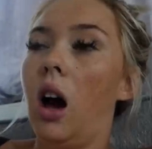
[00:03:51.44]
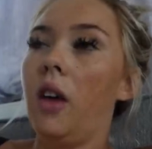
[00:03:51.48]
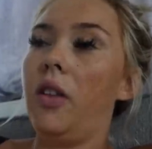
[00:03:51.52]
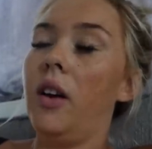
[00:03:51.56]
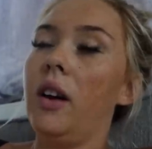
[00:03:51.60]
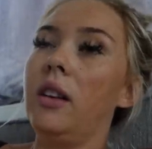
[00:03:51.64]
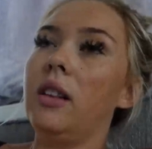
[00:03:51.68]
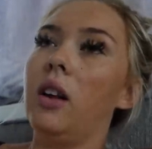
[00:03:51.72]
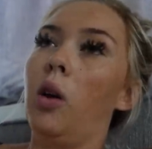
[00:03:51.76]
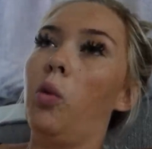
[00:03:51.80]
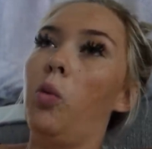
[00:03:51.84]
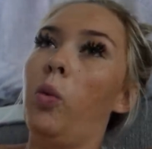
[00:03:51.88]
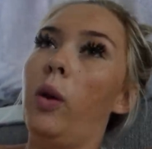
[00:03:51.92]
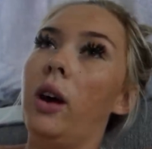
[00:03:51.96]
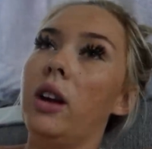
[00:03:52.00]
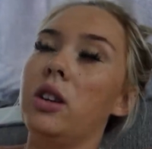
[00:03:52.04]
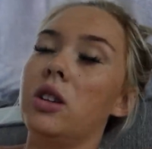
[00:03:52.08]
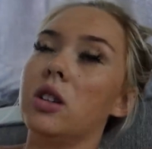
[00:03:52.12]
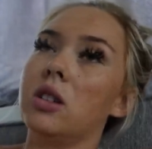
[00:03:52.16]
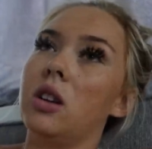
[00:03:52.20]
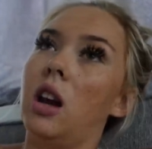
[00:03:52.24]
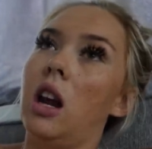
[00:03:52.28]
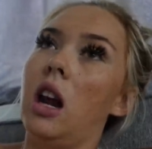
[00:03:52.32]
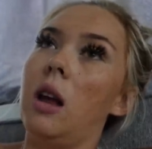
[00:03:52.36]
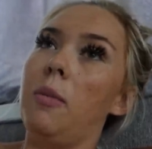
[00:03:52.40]
I think that we're
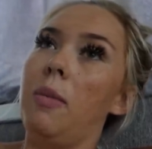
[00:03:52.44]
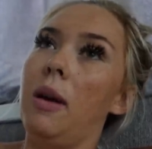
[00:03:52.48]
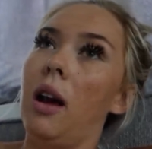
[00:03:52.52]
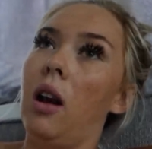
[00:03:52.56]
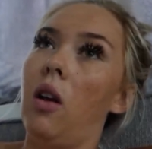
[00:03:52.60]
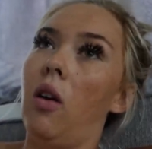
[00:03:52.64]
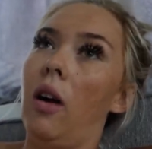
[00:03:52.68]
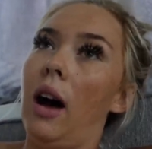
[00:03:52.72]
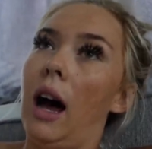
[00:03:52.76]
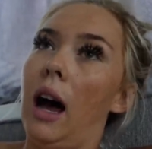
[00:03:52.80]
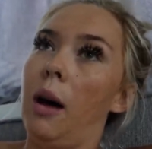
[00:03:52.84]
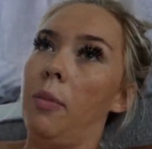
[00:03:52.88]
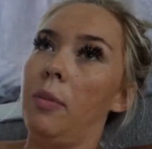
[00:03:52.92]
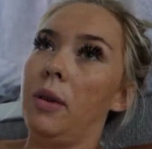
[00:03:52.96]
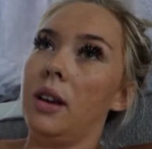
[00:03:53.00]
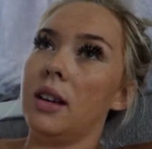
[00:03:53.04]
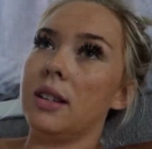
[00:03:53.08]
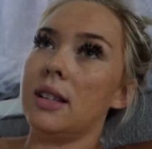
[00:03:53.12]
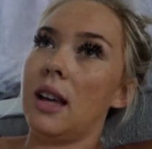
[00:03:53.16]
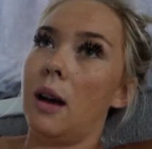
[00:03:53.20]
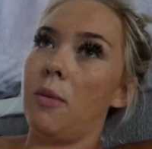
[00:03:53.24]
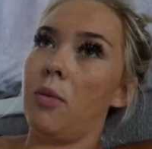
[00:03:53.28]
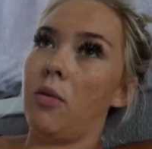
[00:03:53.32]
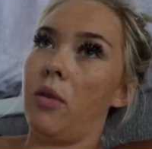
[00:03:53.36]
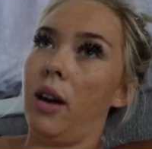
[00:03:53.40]
just going to be a lot
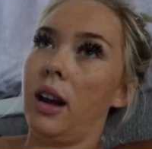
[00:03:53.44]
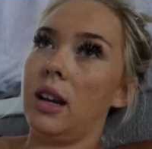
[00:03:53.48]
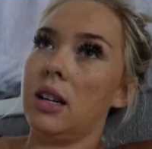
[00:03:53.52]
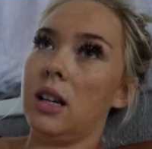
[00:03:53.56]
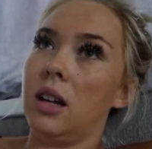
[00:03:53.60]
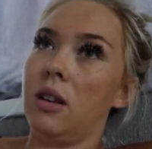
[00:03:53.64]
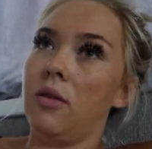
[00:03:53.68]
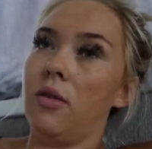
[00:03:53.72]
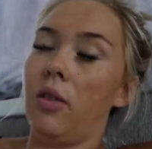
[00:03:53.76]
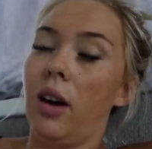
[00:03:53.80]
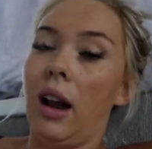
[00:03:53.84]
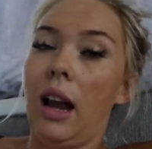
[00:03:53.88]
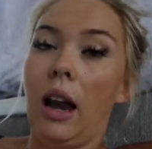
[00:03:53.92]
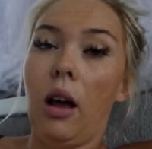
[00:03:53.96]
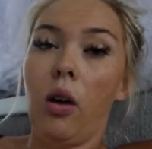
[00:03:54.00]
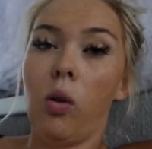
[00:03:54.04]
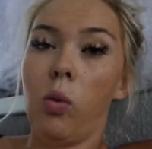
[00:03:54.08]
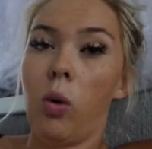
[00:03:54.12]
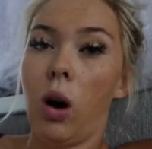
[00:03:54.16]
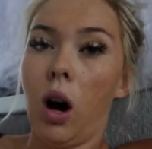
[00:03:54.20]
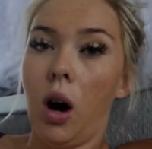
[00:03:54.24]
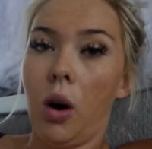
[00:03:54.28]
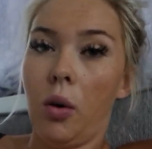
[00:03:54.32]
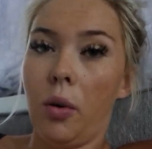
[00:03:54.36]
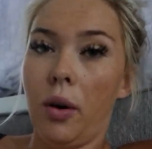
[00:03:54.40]
happier separated for a
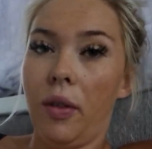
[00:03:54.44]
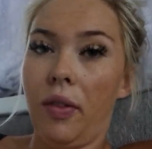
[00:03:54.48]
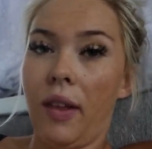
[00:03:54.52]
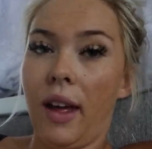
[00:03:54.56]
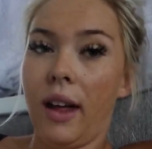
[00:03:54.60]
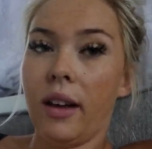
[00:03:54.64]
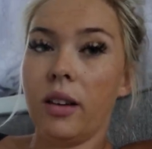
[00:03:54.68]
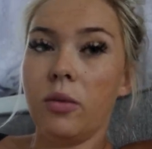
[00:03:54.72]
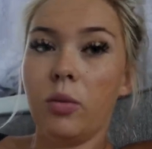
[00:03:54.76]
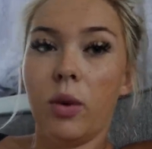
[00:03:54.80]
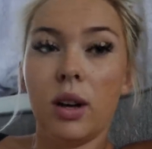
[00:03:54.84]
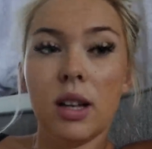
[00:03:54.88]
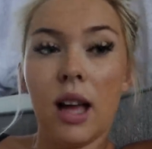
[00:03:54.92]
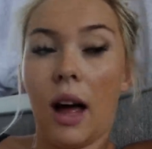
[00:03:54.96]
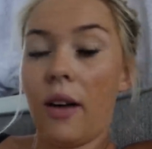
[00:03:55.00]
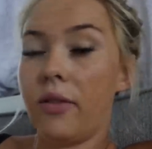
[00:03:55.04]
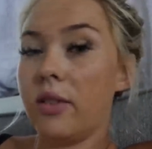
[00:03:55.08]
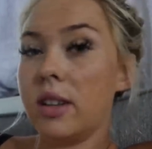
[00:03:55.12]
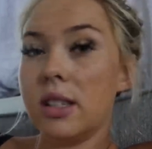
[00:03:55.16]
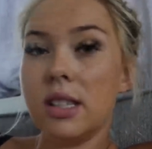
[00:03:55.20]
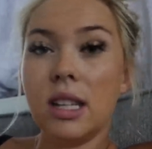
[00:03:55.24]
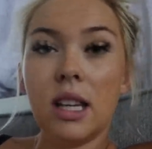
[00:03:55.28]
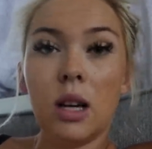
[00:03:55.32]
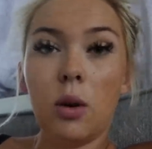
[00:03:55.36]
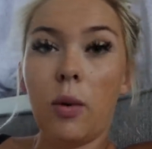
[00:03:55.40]
little while, and then we'll
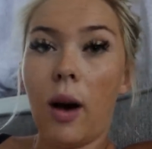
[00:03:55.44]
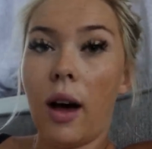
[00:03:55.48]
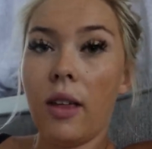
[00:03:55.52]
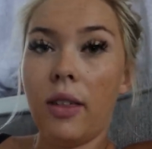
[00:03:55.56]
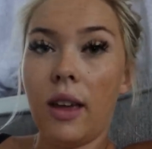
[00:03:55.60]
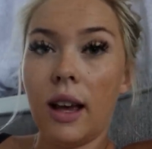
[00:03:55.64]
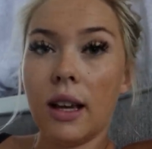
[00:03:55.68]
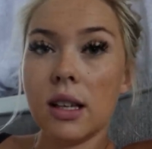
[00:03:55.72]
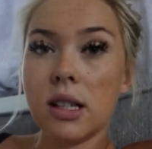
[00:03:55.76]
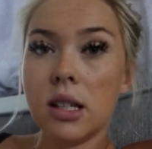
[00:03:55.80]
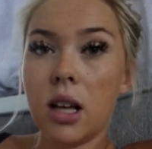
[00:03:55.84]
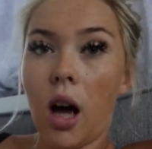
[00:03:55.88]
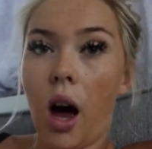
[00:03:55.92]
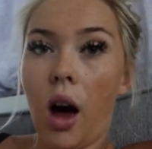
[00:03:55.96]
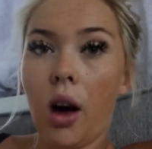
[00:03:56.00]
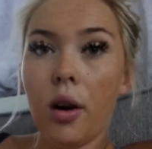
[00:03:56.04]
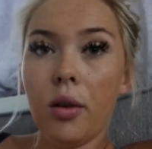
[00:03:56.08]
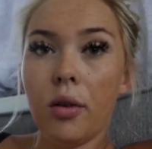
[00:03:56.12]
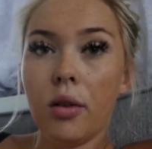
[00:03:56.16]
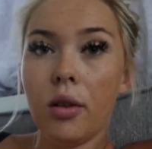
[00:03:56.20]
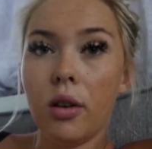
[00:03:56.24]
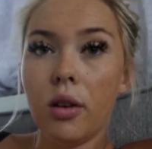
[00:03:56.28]
have to see where things go.